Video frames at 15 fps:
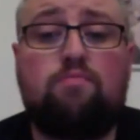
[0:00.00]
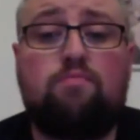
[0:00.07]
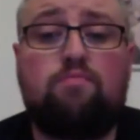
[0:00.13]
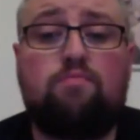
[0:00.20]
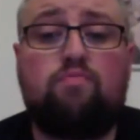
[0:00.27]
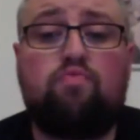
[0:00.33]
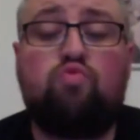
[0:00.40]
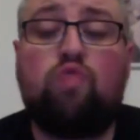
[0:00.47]

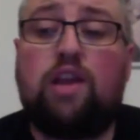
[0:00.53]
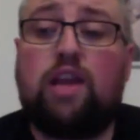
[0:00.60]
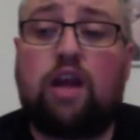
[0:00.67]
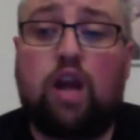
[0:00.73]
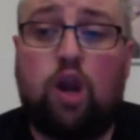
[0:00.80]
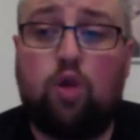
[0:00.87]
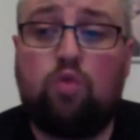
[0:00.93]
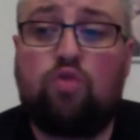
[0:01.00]
really
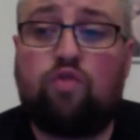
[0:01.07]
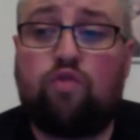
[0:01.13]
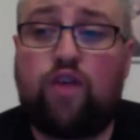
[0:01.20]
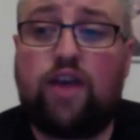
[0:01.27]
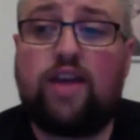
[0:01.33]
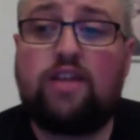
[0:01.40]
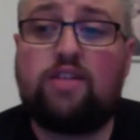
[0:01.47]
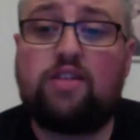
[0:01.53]
close
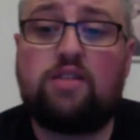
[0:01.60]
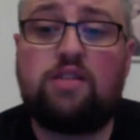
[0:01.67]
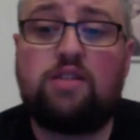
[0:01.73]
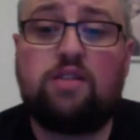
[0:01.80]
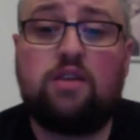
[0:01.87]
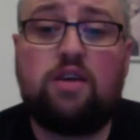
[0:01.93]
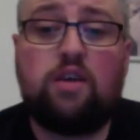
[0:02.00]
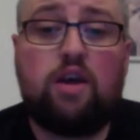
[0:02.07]
fights
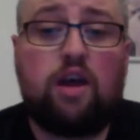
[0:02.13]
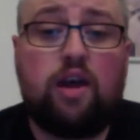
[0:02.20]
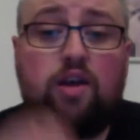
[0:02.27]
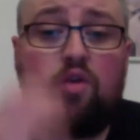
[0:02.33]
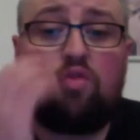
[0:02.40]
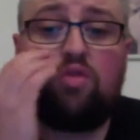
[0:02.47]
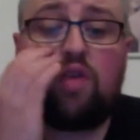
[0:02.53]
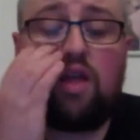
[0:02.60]
and
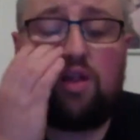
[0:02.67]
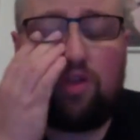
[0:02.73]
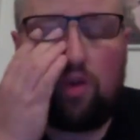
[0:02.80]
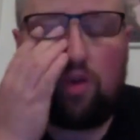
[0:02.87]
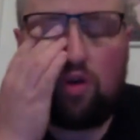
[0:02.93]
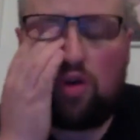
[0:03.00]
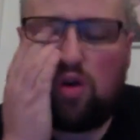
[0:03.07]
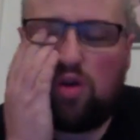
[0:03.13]

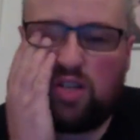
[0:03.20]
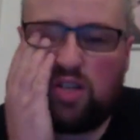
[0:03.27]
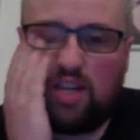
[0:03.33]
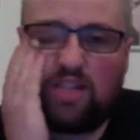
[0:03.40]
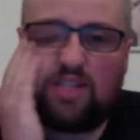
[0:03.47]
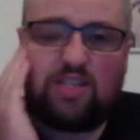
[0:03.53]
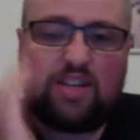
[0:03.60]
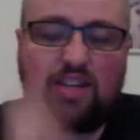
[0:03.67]
all
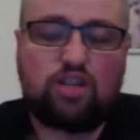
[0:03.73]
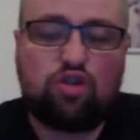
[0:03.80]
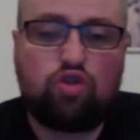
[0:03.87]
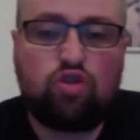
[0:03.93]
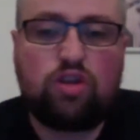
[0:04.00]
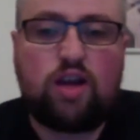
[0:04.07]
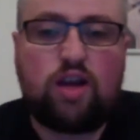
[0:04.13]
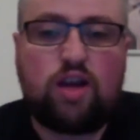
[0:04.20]
seriousness against good
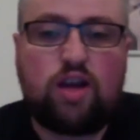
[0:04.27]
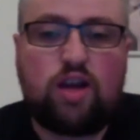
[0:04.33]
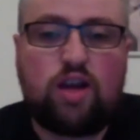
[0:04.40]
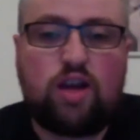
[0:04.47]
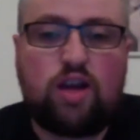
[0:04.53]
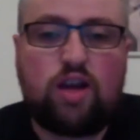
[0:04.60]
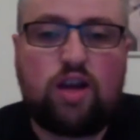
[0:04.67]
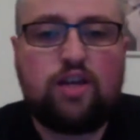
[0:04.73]

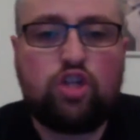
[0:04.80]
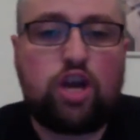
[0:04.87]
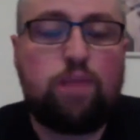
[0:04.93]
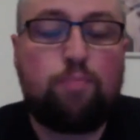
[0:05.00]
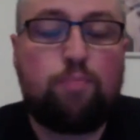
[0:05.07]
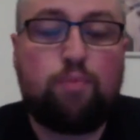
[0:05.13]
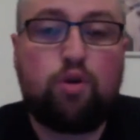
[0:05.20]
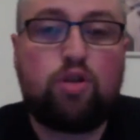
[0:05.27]
guys.
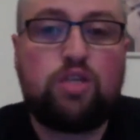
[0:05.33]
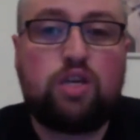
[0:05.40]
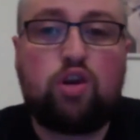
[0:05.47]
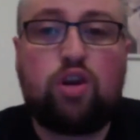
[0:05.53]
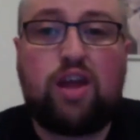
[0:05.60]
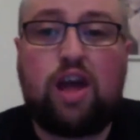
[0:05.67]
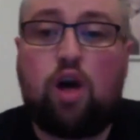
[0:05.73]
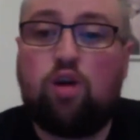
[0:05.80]
Jared Brooks,
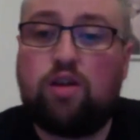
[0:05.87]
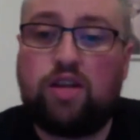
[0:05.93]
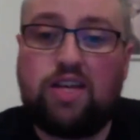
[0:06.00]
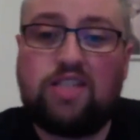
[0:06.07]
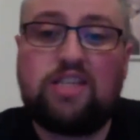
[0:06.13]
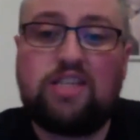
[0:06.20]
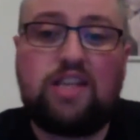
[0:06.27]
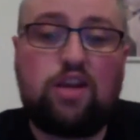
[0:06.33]
he could have
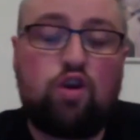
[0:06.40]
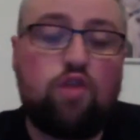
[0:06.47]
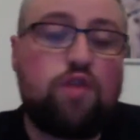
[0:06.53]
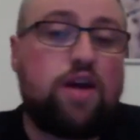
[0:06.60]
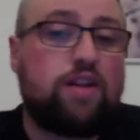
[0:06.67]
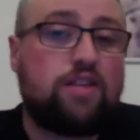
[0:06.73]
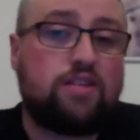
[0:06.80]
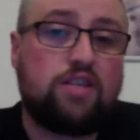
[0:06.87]
easily
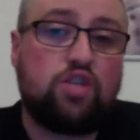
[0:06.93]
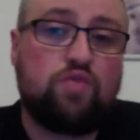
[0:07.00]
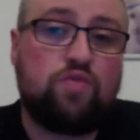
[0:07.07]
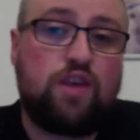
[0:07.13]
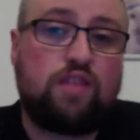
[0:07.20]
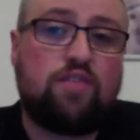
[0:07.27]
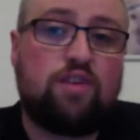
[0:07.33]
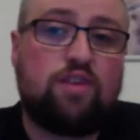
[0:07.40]
got that
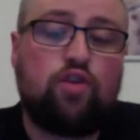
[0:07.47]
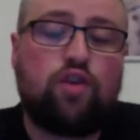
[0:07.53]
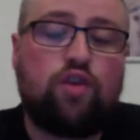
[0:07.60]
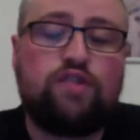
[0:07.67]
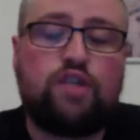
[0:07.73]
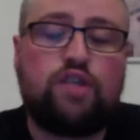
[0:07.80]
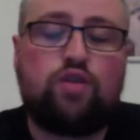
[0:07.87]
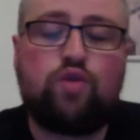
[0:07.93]
decision victory at
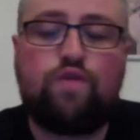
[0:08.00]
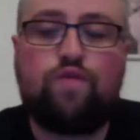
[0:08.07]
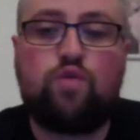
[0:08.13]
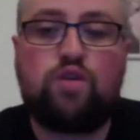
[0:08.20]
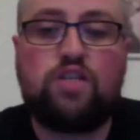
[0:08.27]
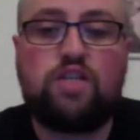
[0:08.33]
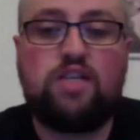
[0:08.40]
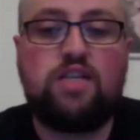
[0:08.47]
UFC
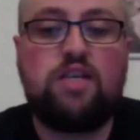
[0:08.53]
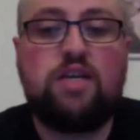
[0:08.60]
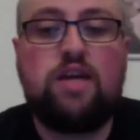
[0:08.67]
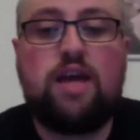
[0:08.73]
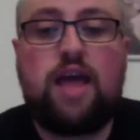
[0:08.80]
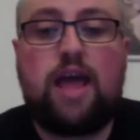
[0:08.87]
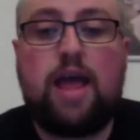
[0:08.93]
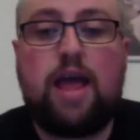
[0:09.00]
214.
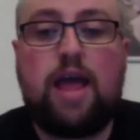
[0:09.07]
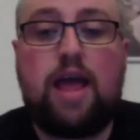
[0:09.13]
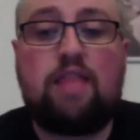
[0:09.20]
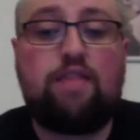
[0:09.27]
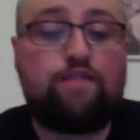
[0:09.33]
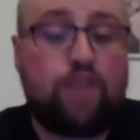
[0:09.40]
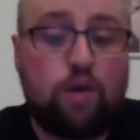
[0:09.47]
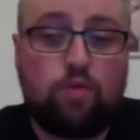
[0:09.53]

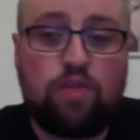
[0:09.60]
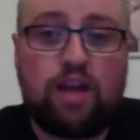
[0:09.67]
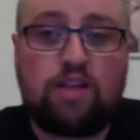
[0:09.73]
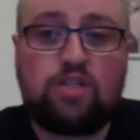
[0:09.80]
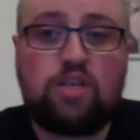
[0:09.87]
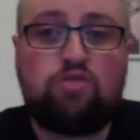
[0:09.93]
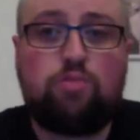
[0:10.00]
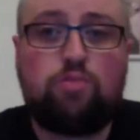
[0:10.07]
And the fight with
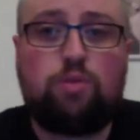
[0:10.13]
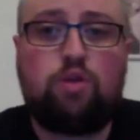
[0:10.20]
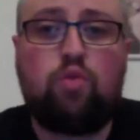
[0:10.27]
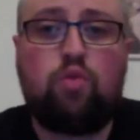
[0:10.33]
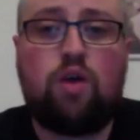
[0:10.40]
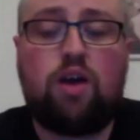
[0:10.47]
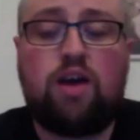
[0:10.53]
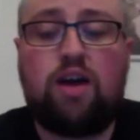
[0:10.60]
Alexander
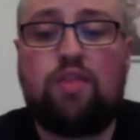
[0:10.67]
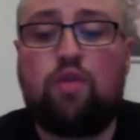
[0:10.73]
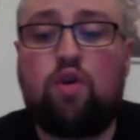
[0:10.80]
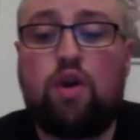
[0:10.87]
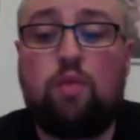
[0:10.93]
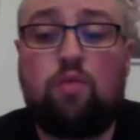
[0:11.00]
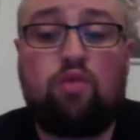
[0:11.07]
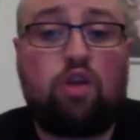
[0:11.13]
Pantoja, I
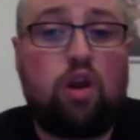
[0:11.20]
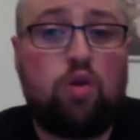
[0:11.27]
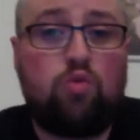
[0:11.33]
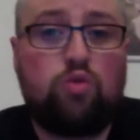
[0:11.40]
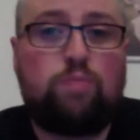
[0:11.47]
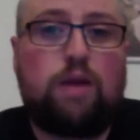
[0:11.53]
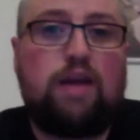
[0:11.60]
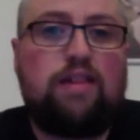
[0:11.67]
thought it was
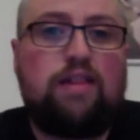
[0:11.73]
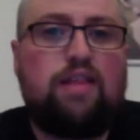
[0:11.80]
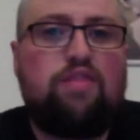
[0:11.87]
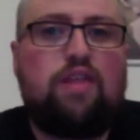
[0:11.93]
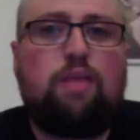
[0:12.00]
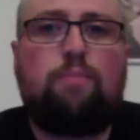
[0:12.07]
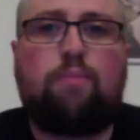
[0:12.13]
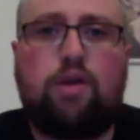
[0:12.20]
close, but I
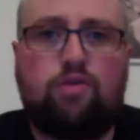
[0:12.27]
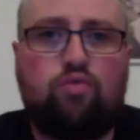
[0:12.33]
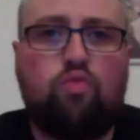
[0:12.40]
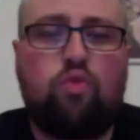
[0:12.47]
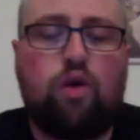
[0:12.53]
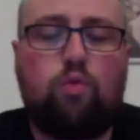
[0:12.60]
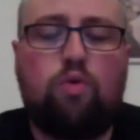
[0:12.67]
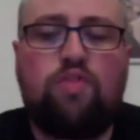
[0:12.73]
did think
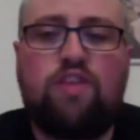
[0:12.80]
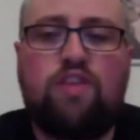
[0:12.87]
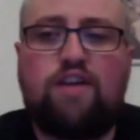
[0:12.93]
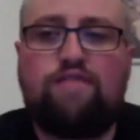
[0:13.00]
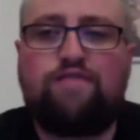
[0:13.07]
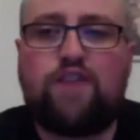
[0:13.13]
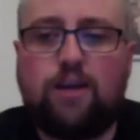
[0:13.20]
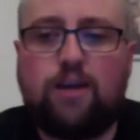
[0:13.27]
Pantoja won
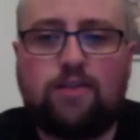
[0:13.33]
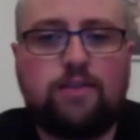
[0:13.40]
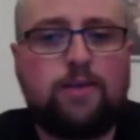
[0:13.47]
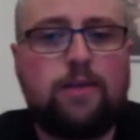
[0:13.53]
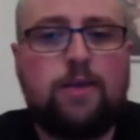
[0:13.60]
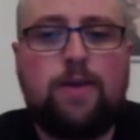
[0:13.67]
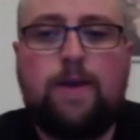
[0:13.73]
that fight.